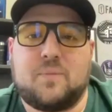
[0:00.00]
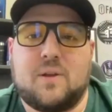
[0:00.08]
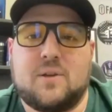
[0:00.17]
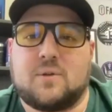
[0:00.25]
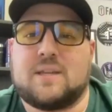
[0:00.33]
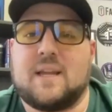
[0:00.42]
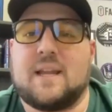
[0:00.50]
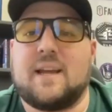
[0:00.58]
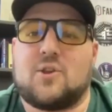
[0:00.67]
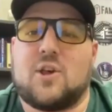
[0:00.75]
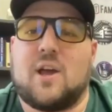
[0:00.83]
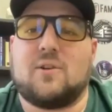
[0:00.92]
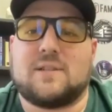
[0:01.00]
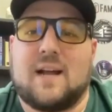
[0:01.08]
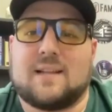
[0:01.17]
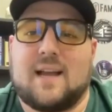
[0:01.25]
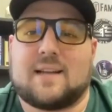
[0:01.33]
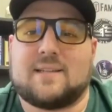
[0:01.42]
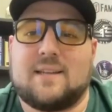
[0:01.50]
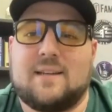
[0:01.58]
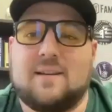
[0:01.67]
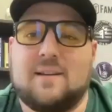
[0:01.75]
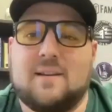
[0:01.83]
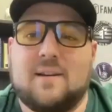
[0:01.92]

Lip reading: So sitting in a chair is not sexy,